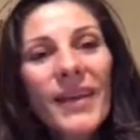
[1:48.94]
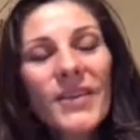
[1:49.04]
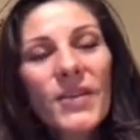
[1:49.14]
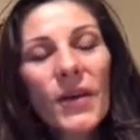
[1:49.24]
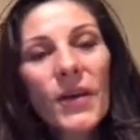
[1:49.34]

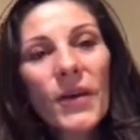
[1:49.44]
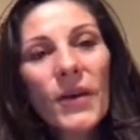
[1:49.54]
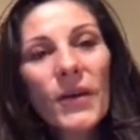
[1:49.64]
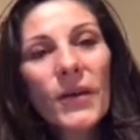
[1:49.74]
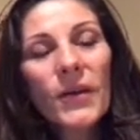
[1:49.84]
So
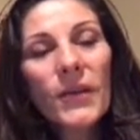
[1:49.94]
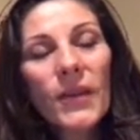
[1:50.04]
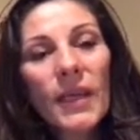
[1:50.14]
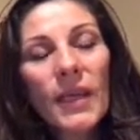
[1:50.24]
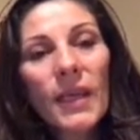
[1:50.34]

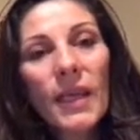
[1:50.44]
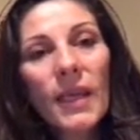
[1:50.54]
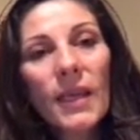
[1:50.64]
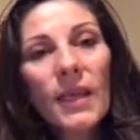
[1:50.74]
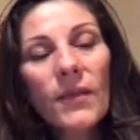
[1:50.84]
the
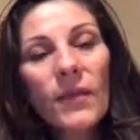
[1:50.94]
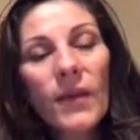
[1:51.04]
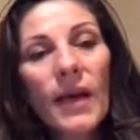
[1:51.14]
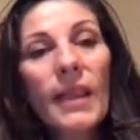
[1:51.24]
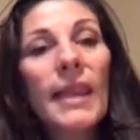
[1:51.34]
eve
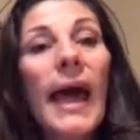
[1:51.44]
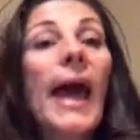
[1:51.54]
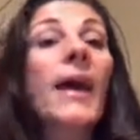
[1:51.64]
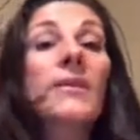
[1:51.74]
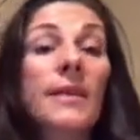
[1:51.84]

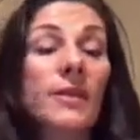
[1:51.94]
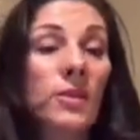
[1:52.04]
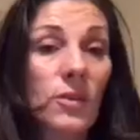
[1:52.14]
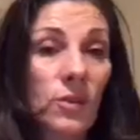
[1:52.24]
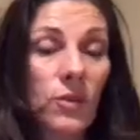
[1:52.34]
allows us
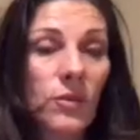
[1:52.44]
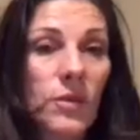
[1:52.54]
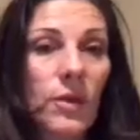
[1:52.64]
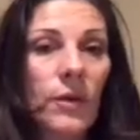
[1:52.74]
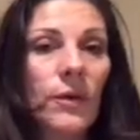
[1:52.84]
to
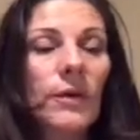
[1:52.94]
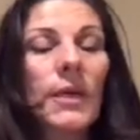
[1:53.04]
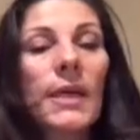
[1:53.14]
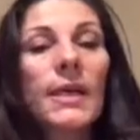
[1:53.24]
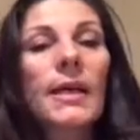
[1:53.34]
also
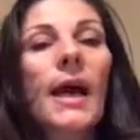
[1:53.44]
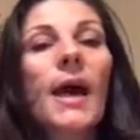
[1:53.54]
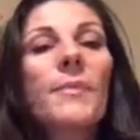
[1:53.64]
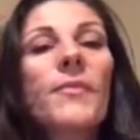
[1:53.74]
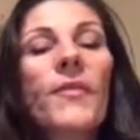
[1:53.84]

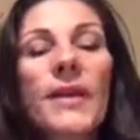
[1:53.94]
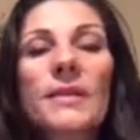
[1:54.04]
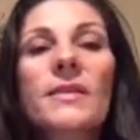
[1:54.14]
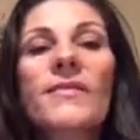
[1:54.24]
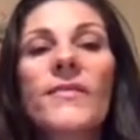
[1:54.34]
come
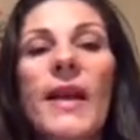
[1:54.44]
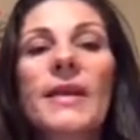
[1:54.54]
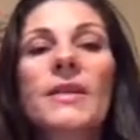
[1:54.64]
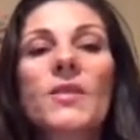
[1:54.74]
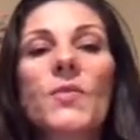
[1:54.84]
face to
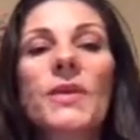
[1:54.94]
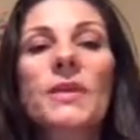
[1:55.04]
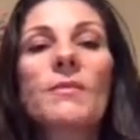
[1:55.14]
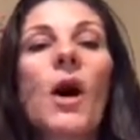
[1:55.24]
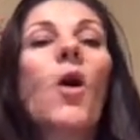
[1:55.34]
face with
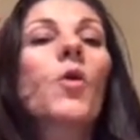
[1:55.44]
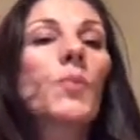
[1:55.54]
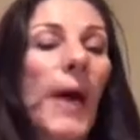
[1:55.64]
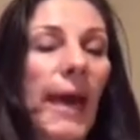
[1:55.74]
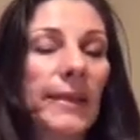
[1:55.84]
some
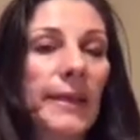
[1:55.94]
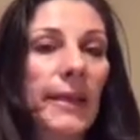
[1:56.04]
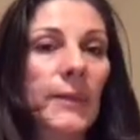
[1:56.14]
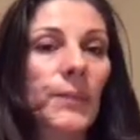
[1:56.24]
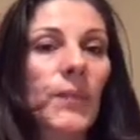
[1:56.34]
old
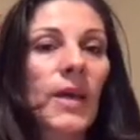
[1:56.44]
patterning.